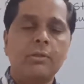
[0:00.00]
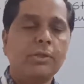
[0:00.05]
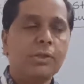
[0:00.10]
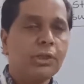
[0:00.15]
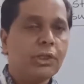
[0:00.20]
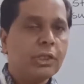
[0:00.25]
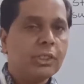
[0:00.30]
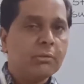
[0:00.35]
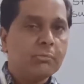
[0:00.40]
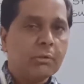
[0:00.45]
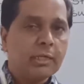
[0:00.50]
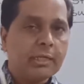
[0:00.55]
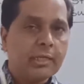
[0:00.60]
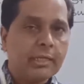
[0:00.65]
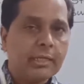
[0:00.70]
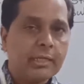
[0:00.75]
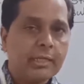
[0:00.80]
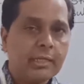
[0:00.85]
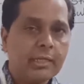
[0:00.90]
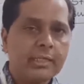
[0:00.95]
These
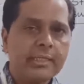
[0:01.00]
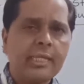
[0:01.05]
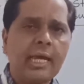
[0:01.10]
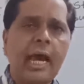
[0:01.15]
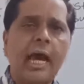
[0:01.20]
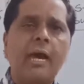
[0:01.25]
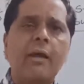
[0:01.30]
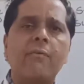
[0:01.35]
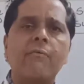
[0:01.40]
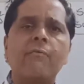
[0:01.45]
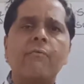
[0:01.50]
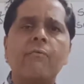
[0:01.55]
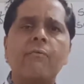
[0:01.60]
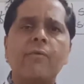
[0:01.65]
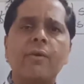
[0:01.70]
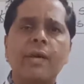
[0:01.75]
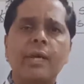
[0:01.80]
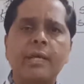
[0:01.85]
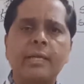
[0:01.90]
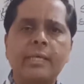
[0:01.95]
materials are
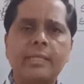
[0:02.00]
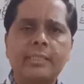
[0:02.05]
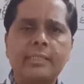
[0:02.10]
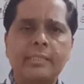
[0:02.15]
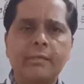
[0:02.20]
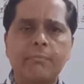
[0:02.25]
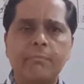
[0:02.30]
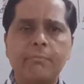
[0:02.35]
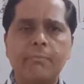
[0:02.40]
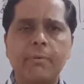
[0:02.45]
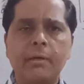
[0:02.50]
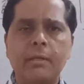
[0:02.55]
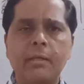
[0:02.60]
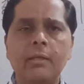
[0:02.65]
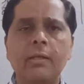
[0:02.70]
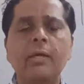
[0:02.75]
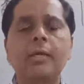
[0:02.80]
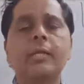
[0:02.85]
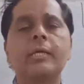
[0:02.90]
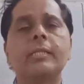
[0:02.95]
very
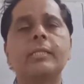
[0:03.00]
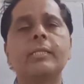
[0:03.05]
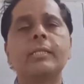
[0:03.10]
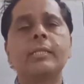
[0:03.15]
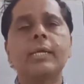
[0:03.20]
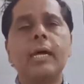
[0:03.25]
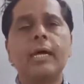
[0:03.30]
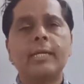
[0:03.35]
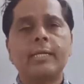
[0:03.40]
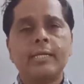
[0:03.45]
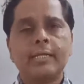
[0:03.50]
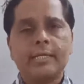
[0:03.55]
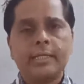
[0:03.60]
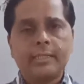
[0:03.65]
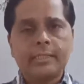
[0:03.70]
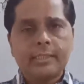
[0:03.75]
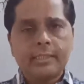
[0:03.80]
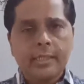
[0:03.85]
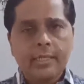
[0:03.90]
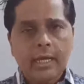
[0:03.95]
simple. These are
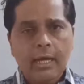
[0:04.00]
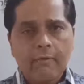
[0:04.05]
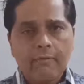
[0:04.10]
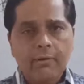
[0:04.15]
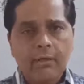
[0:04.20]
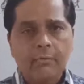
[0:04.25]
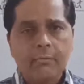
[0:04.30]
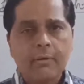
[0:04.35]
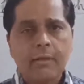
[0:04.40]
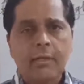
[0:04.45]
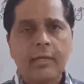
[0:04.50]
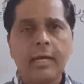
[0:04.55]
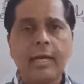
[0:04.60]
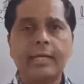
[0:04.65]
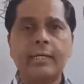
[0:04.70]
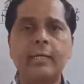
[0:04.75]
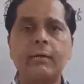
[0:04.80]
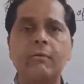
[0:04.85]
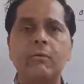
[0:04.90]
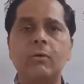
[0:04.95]
easily available
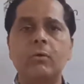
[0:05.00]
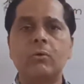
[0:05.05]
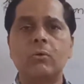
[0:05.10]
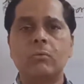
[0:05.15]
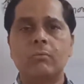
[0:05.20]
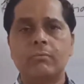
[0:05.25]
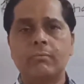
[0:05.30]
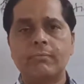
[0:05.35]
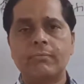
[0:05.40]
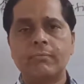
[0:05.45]
at our home.